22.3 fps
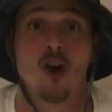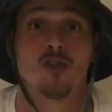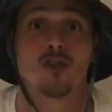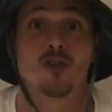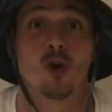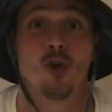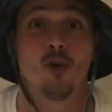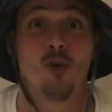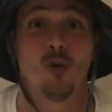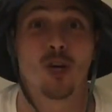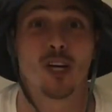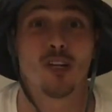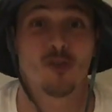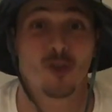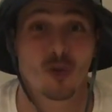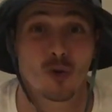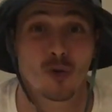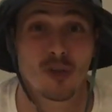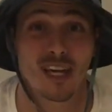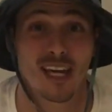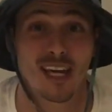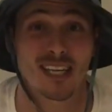so you can
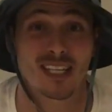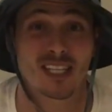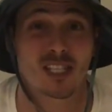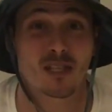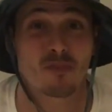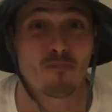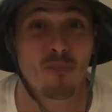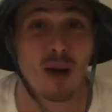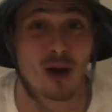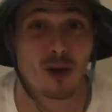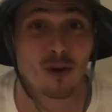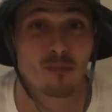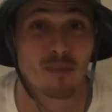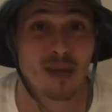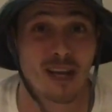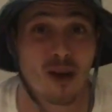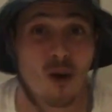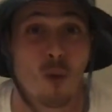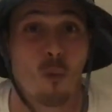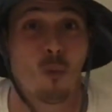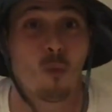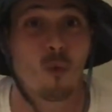do the
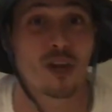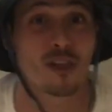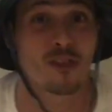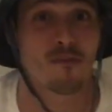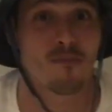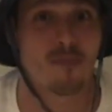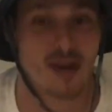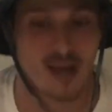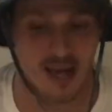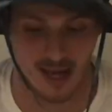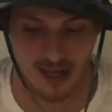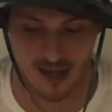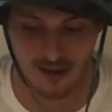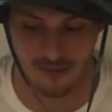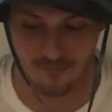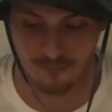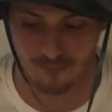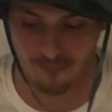experiment with me.